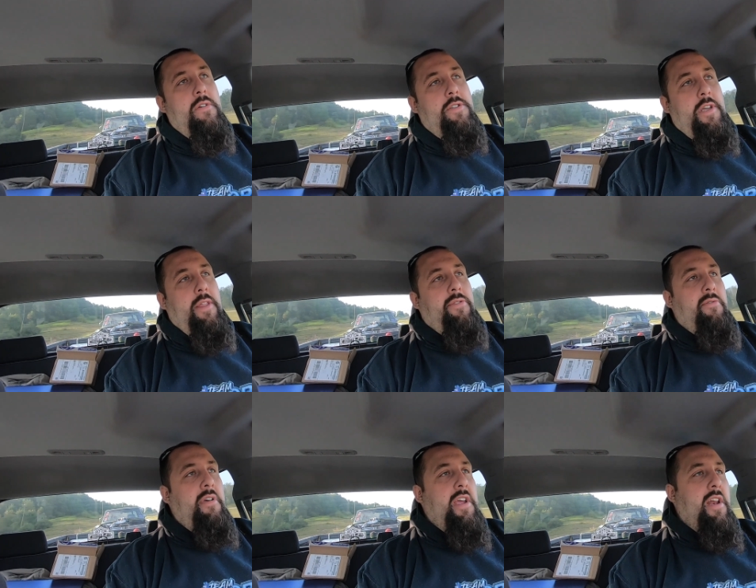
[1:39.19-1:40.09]
Gen
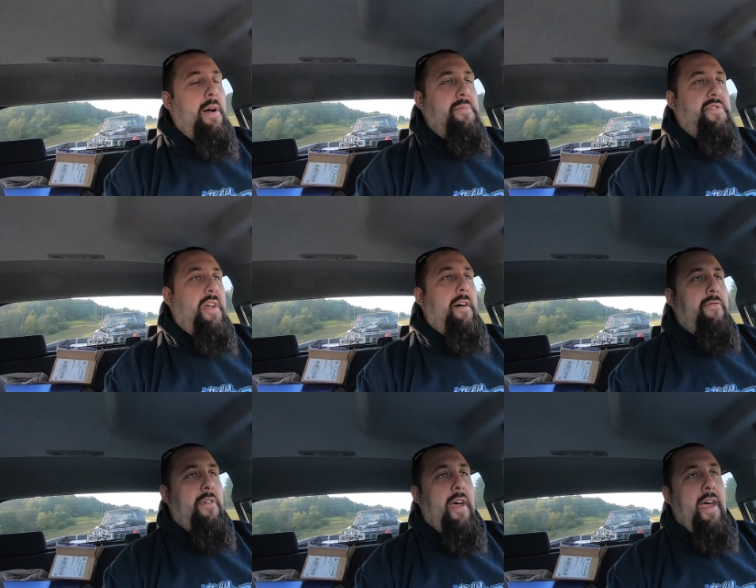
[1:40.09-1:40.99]
3 and up
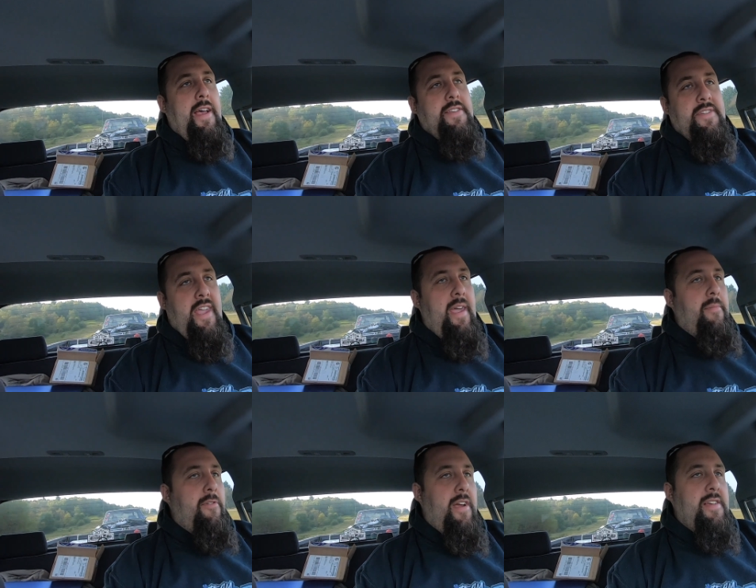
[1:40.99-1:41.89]
stuff that has
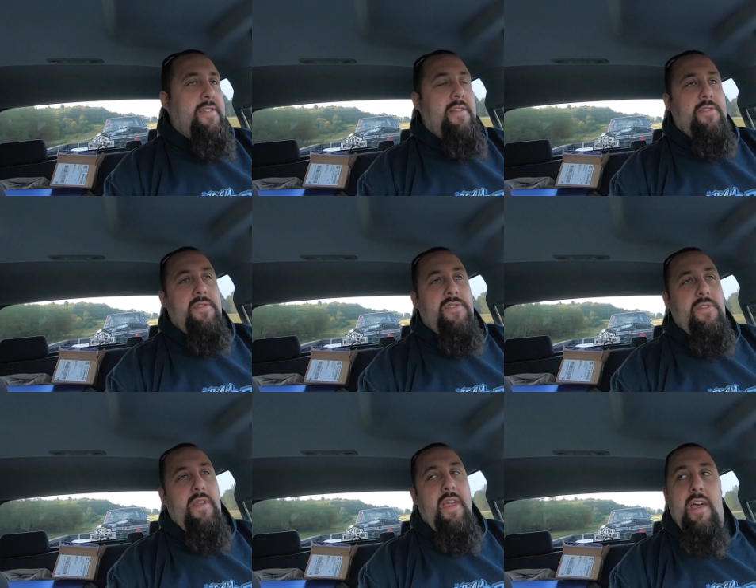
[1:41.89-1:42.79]
cam crank sensors,
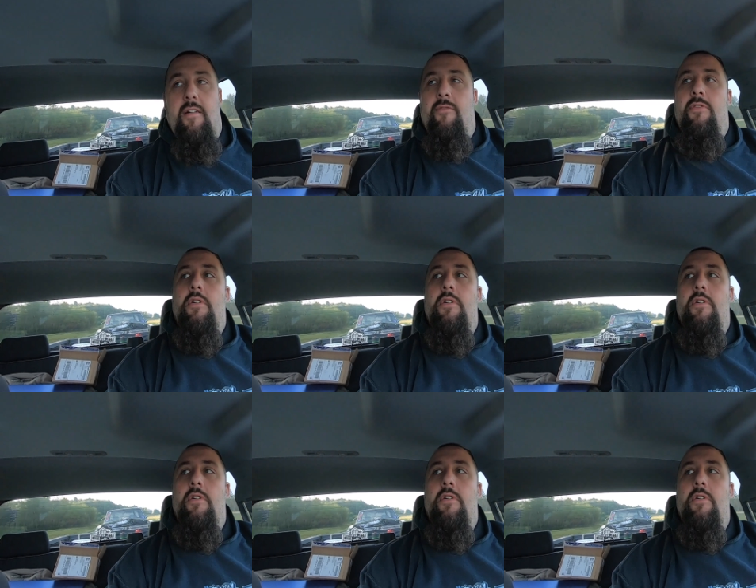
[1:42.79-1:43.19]
so they have